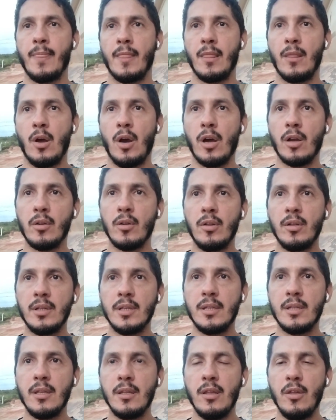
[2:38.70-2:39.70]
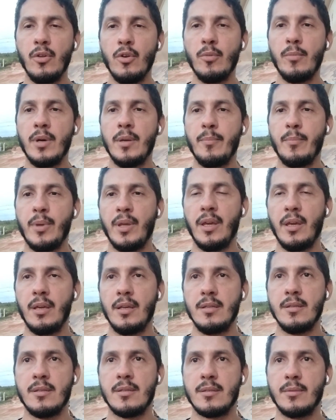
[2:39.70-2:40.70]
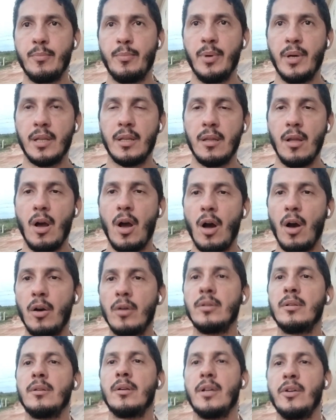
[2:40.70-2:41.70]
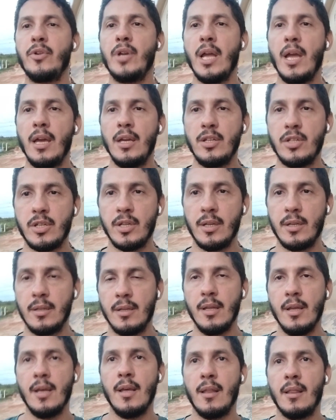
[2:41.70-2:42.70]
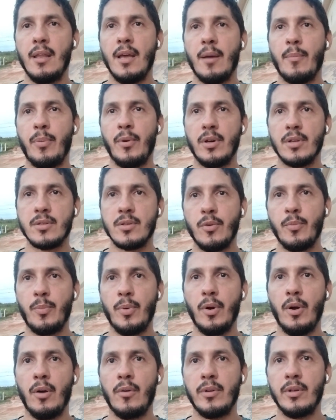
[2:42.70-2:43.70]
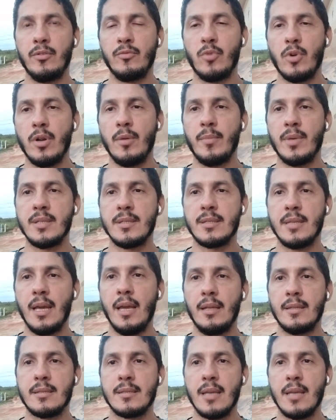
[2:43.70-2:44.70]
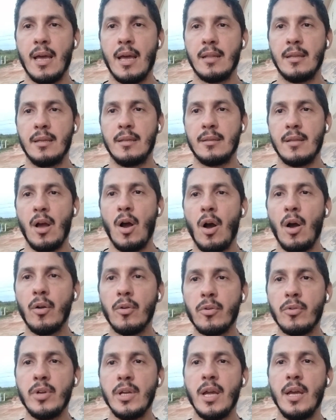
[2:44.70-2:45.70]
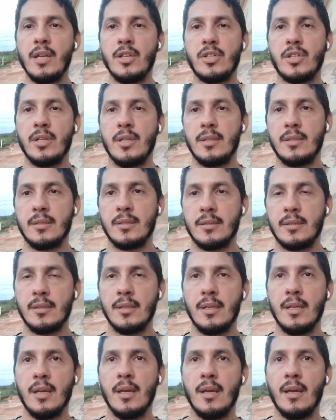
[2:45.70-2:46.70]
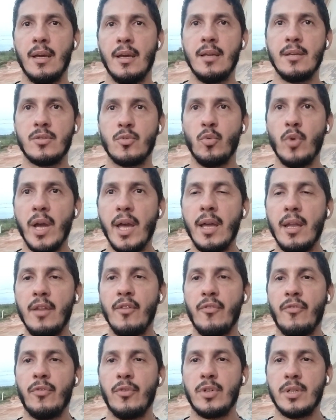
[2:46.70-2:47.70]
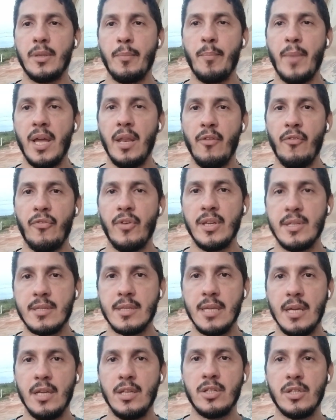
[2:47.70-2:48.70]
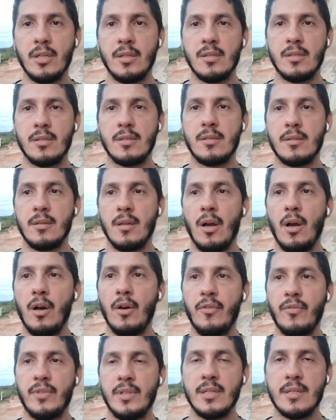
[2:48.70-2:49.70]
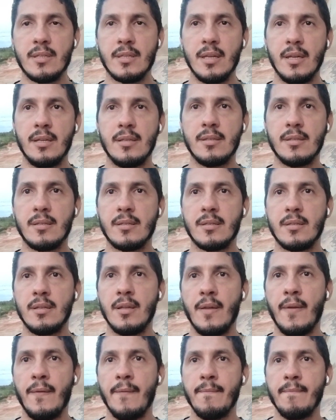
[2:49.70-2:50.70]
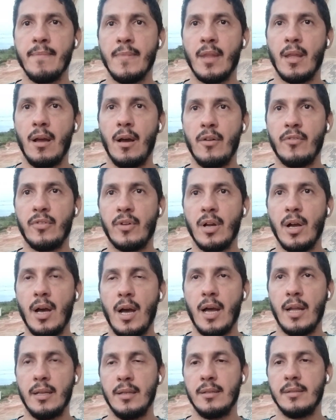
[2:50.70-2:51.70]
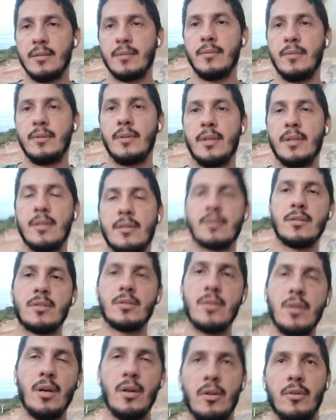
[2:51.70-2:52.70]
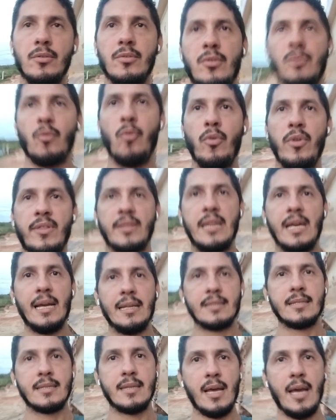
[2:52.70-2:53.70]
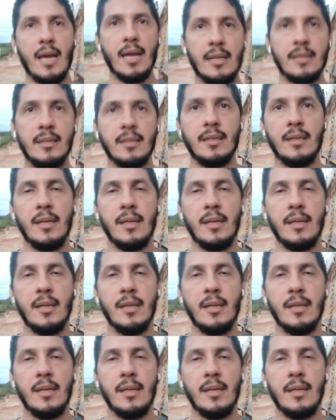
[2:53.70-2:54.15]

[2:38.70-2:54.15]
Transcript: Not only the human beings, but all creation. The Apostle Paul in Romans 8 said that all creation is waiting for the manifestation of the sons of God. So, with that said,